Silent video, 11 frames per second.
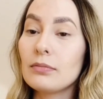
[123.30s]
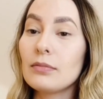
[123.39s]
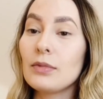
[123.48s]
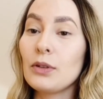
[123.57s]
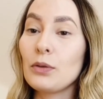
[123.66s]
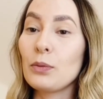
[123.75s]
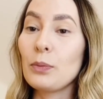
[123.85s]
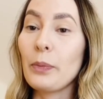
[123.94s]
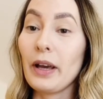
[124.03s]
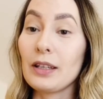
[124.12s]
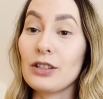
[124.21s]
new
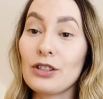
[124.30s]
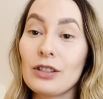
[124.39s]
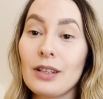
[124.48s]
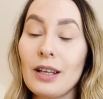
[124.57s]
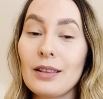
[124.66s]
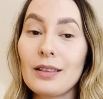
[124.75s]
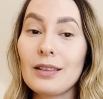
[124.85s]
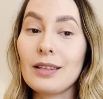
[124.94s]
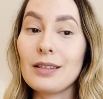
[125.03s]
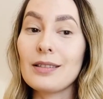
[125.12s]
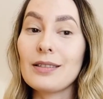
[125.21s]
packaging that
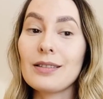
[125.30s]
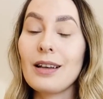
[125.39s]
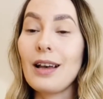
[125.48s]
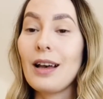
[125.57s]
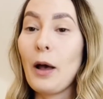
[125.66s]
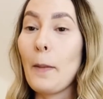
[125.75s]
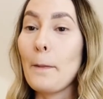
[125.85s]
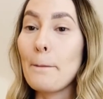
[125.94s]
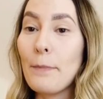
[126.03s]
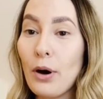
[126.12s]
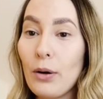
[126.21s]
is
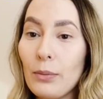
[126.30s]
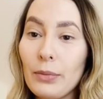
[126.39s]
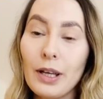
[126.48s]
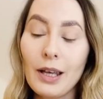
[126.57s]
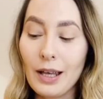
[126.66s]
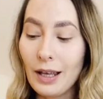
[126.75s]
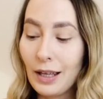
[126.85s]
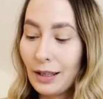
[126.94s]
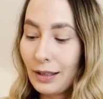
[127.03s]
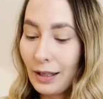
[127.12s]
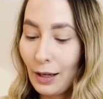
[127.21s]
bomb.
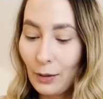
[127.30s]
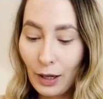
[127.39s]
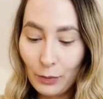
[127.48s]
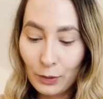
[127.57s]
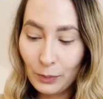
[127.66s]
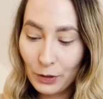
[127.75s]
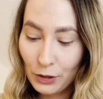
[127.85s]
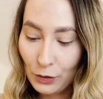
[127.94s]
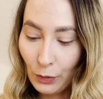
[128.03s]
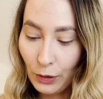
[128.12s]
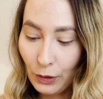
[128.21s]
And now I will be
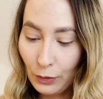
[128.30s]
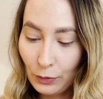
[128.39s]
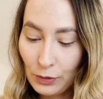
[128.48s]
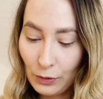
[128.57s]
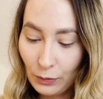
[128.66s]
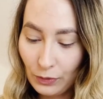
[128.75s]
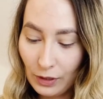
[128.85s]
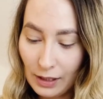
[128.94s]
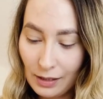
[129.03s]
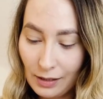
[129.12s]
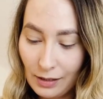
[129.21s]
showing you. So
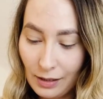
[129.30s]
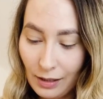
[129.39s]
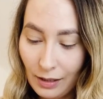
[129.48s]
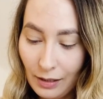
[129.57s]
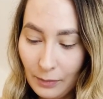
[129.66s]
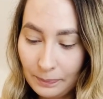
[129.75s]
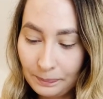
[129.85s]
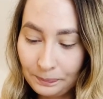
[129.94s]
this is the